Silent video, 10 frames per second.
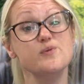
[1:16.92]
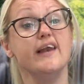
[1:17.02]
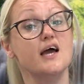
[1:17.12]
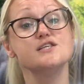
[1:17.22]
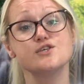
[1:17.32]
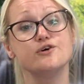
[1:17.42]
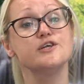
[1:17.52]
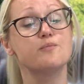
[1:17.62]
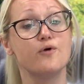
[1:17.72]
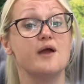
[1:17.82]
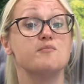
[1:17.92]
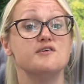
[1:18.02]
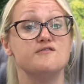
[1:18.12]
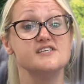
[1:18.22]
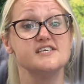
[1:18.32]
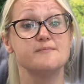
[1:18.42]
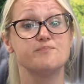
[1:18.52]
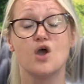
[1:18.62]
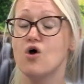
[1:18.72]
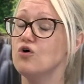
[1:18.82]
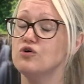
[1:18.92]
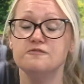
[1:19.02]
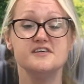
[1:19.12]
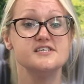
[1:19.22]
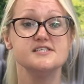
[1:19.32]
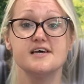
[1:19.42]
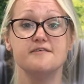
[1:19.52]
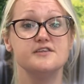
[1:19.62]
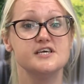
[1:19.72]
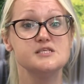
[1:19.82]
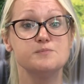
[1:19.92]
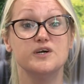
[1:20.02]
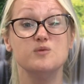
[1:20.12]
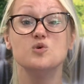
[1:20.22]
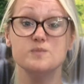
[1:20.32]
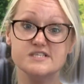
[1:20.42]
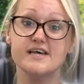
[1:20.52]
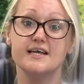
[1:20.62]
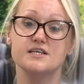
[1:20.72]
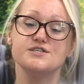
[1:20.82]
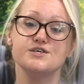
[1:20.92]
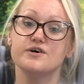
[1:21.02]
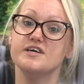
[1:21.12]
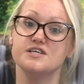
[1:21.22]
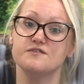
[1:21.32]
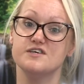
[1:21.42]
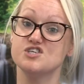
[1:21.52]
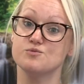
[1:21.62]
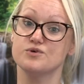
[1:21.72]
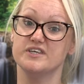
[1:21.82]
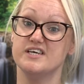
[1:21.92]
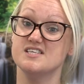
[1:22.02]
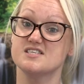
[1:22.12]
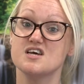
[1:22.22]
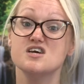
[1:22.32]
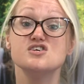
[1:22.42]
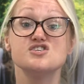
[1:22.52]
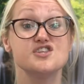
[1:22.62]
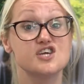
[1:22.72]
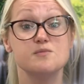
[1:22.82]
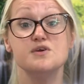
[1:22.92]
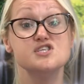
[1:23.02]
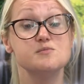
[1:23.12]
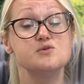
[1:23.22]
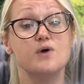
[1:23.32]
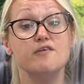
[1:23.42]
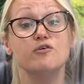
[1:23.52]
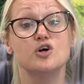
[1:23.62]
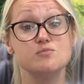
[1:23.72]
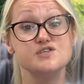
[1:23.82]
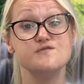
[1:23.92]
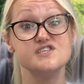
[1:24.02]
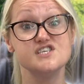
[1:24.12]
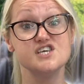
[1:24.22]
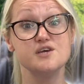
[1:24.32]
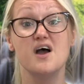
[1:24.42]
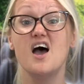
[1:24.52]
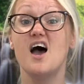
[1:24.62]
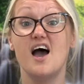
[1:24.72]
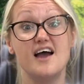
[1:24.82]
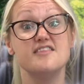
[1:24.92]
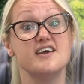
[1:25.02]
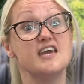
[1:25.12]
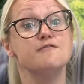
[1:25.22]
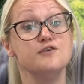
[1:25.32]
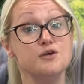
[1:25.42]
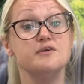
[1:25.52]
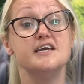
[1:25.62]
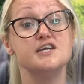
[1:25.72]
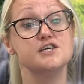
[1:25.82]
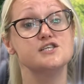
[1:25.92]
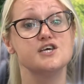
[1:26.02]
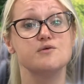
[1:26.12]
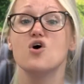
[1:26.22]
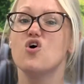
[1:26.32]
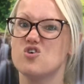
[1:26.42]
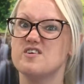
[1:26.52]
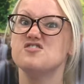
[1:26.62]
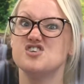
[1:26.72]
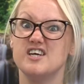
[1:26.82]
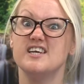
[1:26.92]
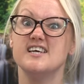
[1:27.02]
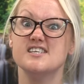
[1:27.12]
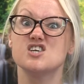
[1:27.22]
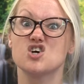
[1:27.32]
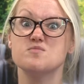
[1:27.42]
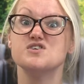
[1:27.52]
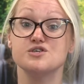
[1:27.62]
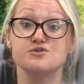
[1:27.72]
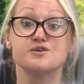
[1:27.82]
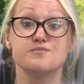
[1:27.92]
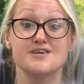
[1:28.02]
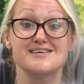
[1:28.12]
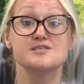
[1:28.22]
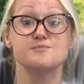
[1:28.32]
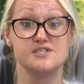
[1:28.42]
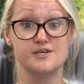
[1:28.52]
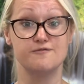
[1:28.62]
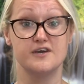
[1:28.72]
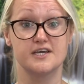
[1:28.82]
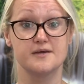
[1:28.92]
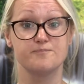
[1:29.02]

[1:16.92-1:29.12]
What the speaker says: we like to call your primary visit, all visits after this point will be tailored to your individual needs. So the community midwife will come to visit you either if you need her to or if she needs to come and do something specific.